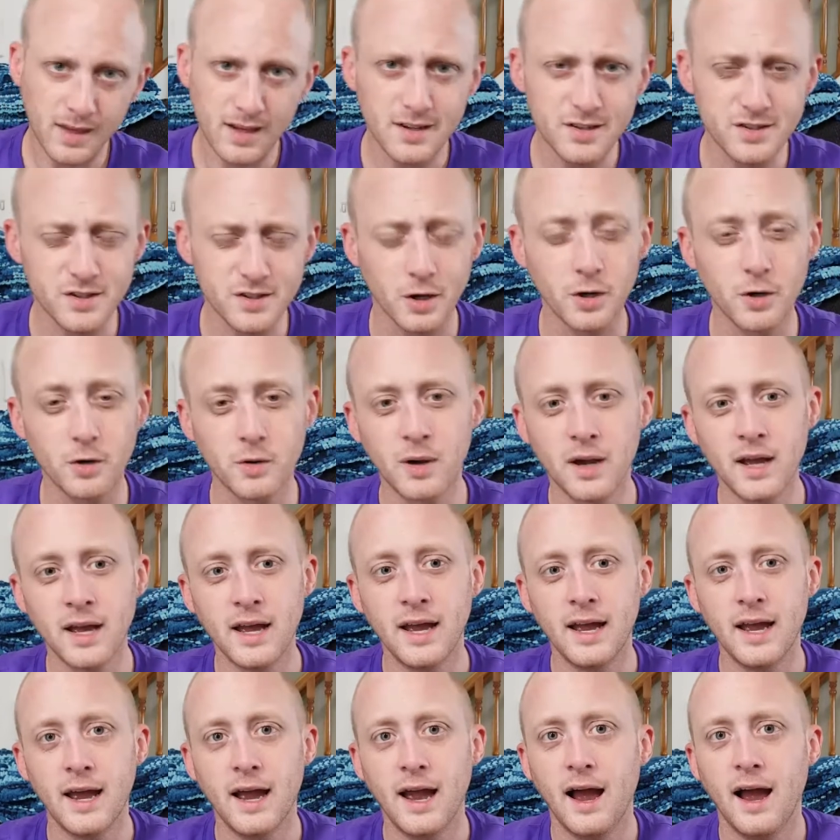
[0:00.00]
So
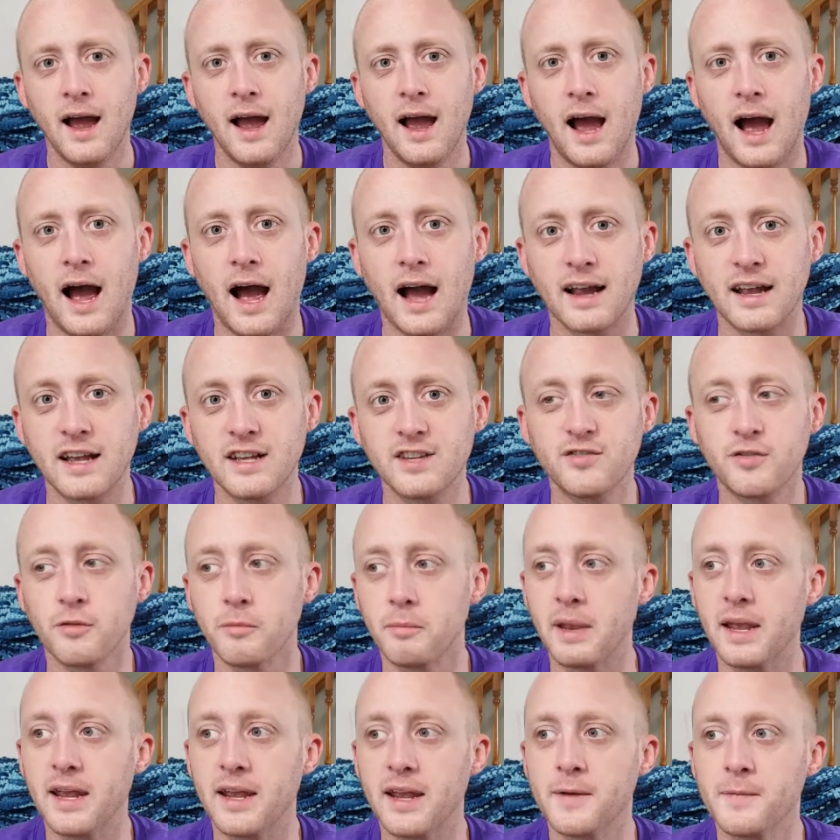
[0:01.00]
I guess for
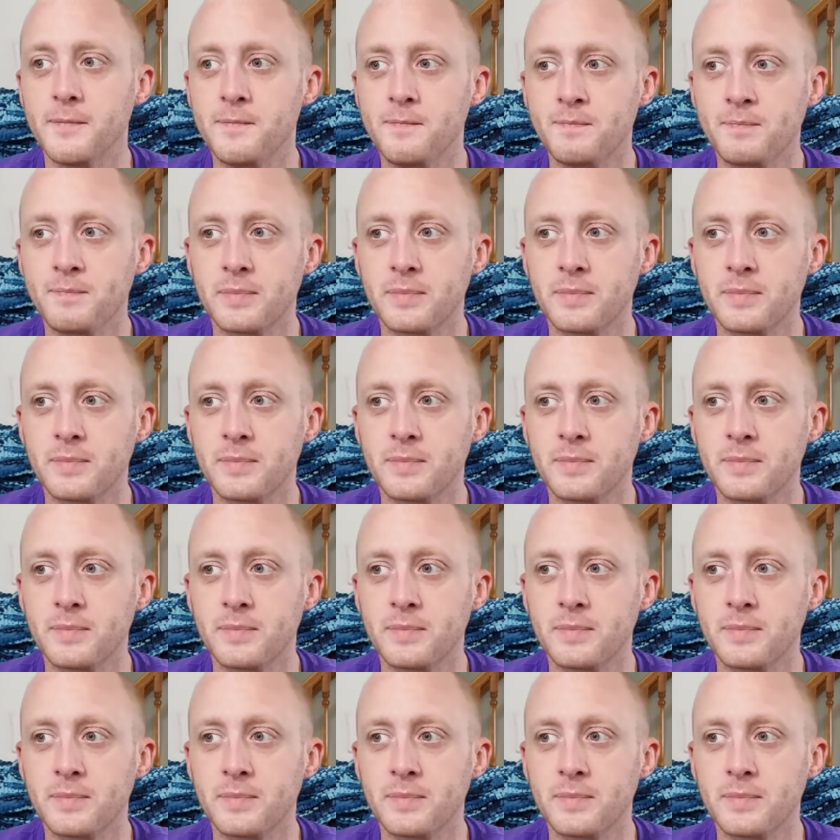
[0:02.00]
me,